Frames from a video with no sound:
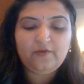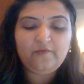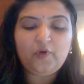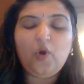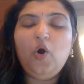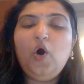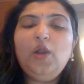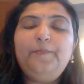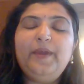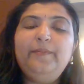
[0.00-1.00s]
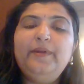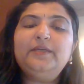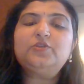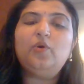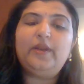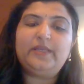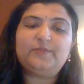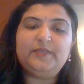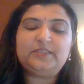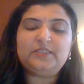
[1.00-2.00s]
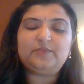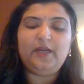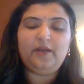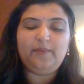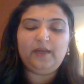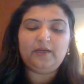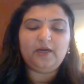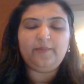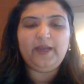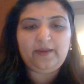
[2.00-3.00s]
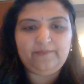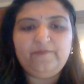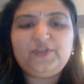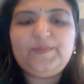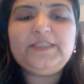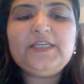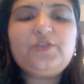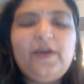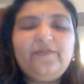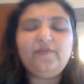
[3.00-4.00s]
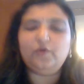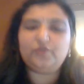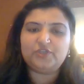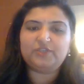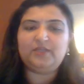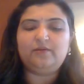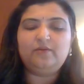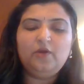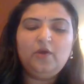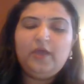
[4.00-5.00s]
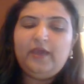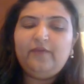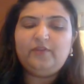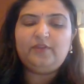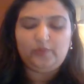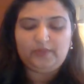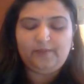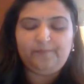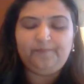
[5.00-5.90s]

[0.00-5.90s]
for all payments or expenses made incurred by him, which means he has to have the vouchers and everything with him.